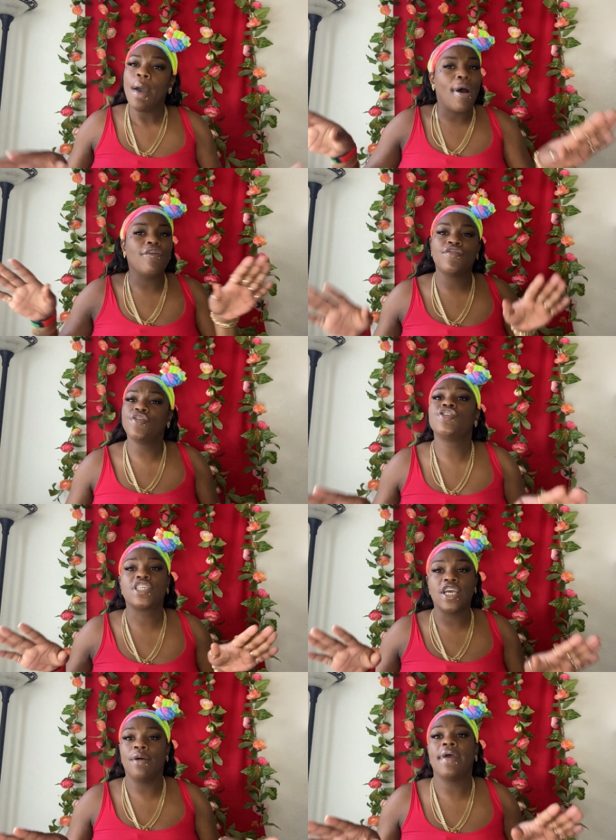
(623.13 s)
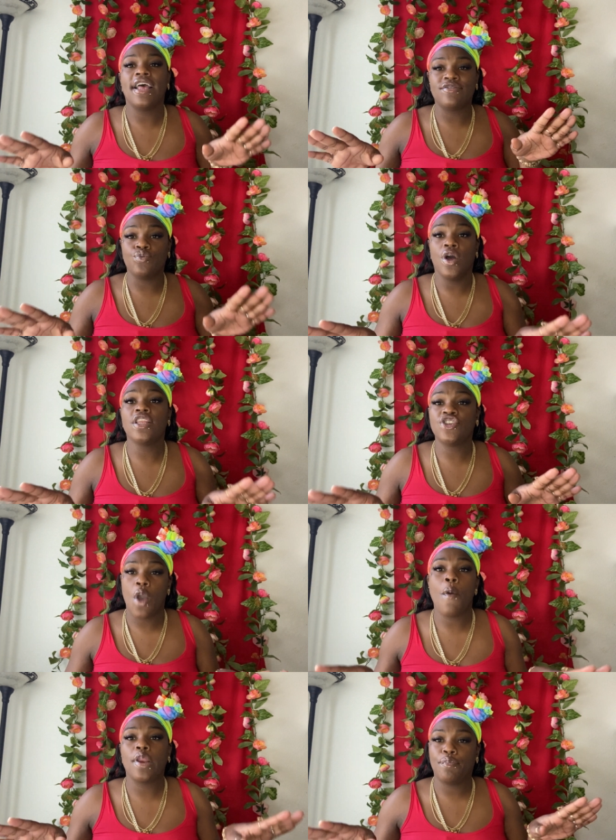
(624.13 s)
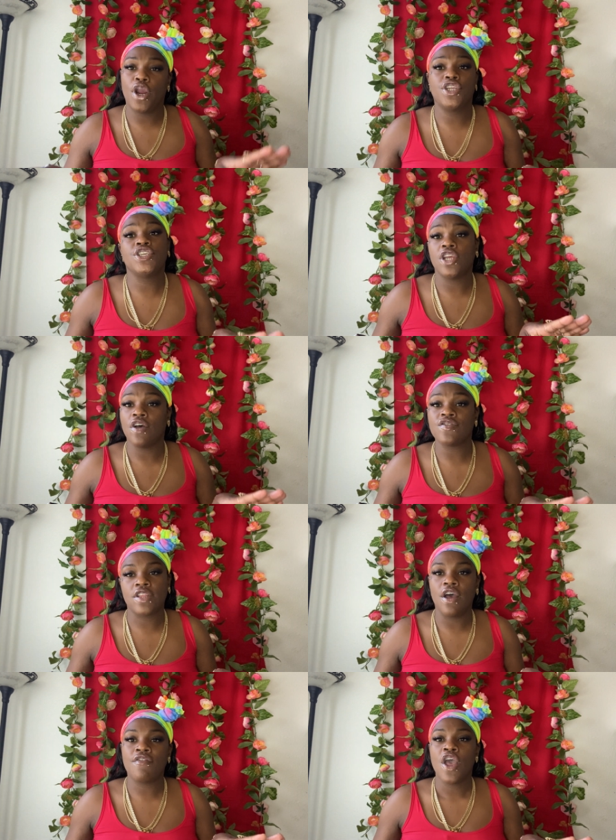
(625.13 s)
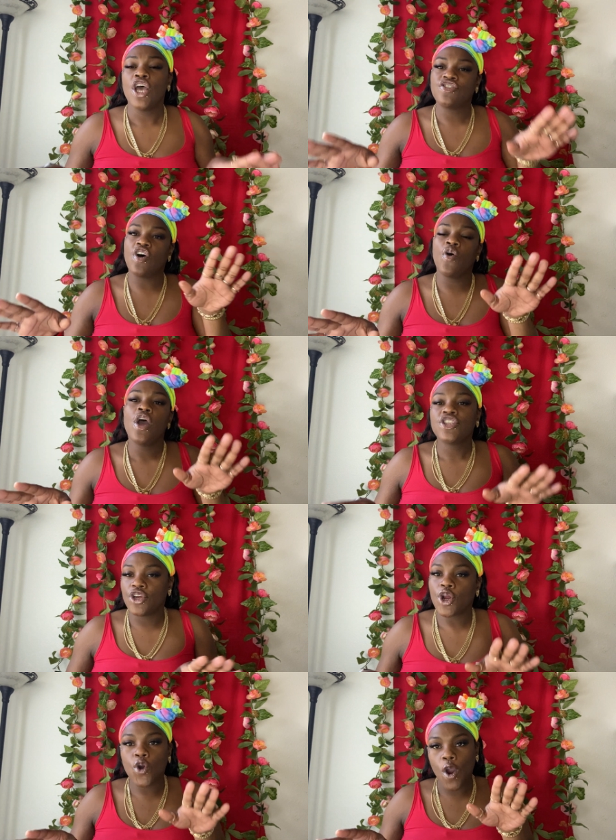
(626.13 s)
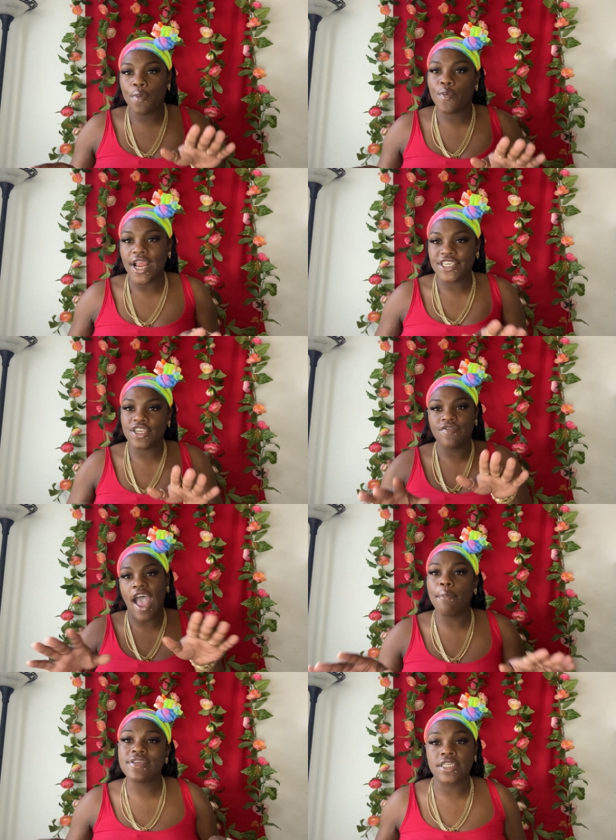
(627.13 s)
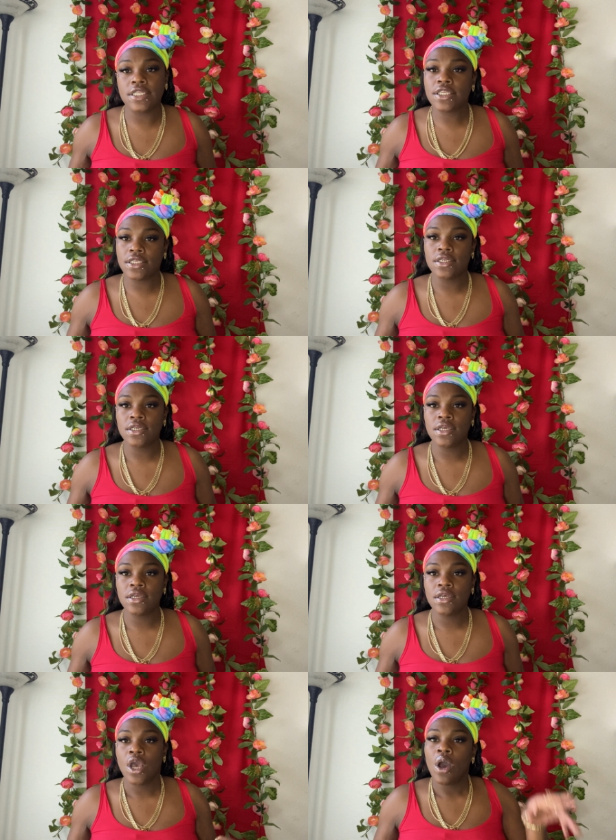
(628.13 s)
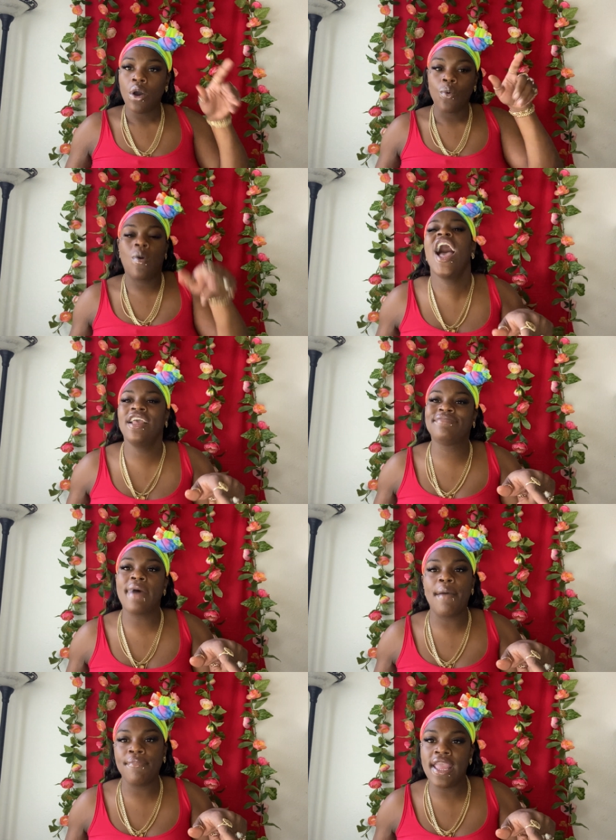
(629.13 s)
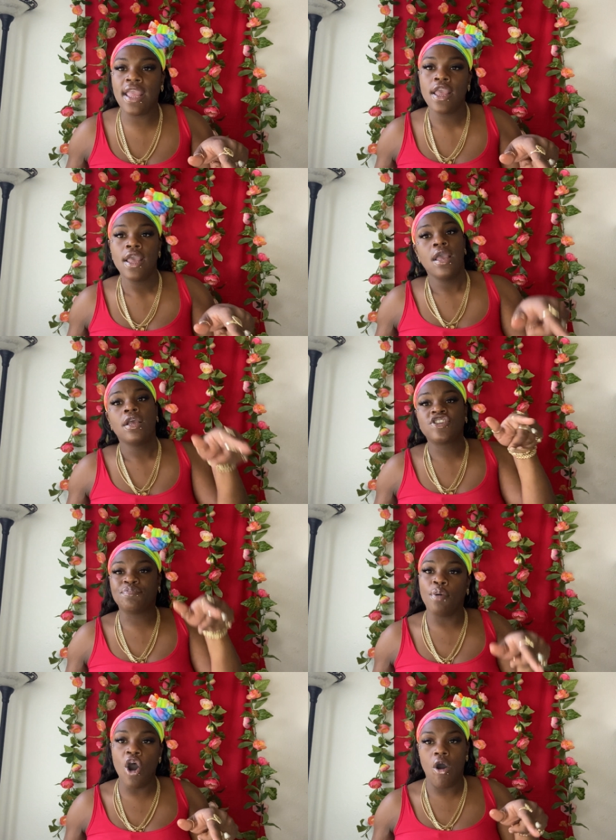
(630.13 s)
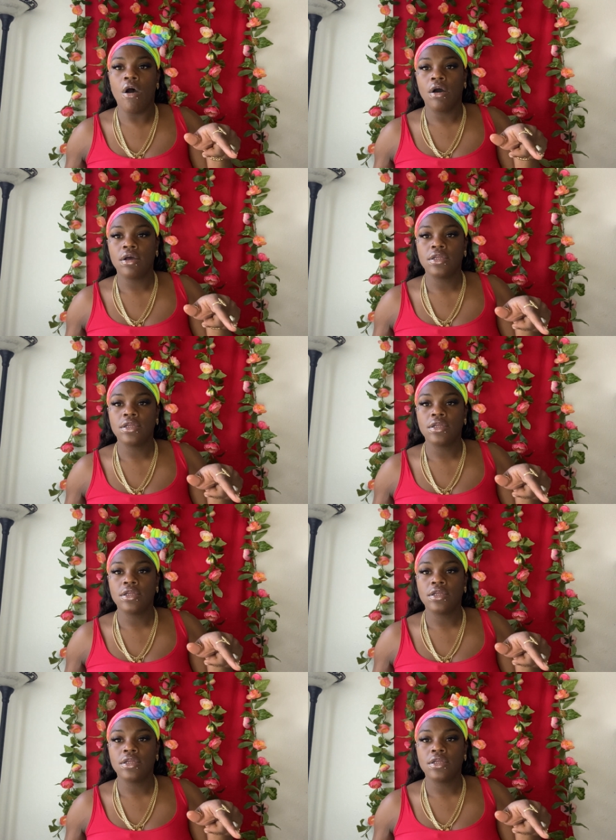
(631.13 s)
My food should come as well as y'all want me to purchase y'all stuff. So to the corporation of Albertsons, why is my meat spoiled?